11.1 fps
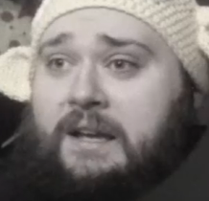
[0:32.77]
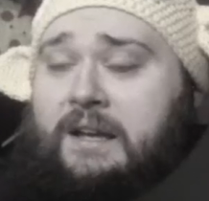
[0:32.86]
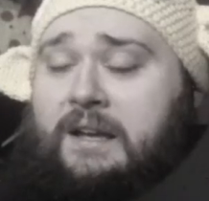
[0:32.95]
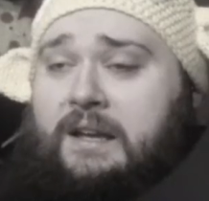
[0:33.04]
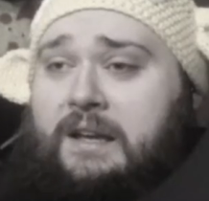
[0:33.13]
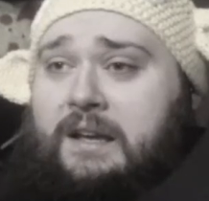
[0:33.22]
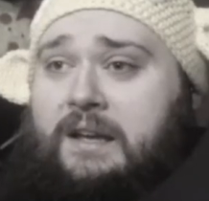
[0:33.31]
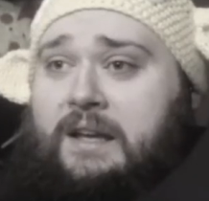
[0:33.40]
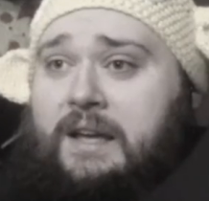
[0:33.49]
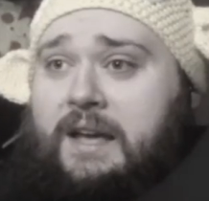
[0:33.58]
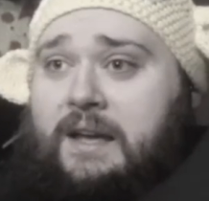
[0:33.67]

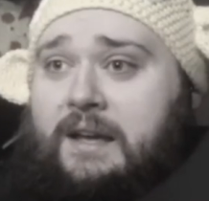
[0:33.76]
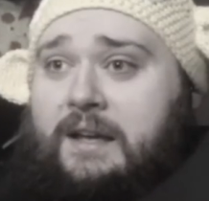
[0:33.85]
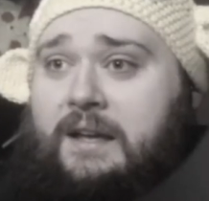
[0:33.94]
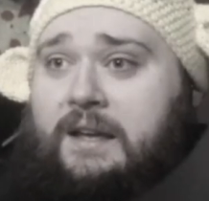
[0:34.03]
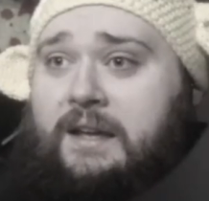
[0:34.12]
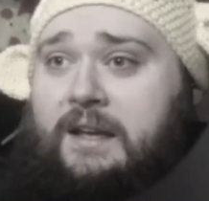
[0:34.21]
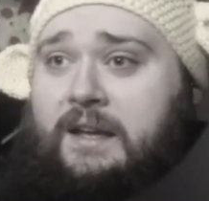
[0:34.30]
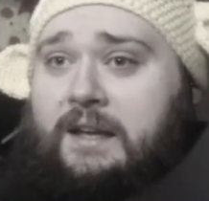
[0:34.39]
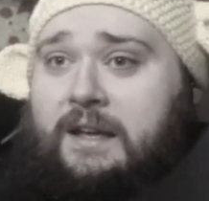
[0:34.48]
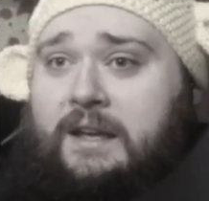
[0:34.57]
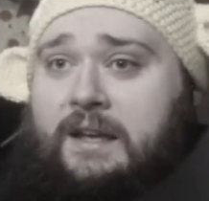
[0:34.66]

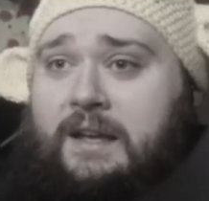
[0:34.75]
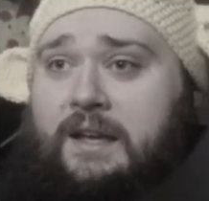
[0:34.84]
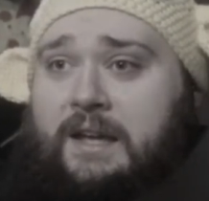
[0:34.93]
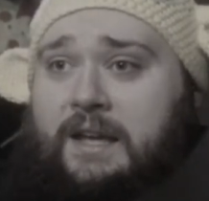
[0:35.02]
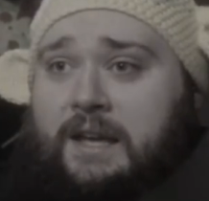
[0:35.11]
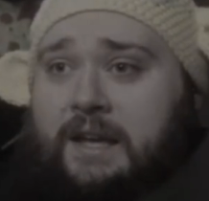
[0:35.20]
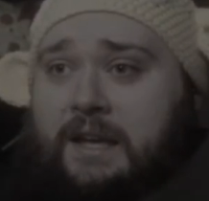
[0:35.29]
The person shown says nothing.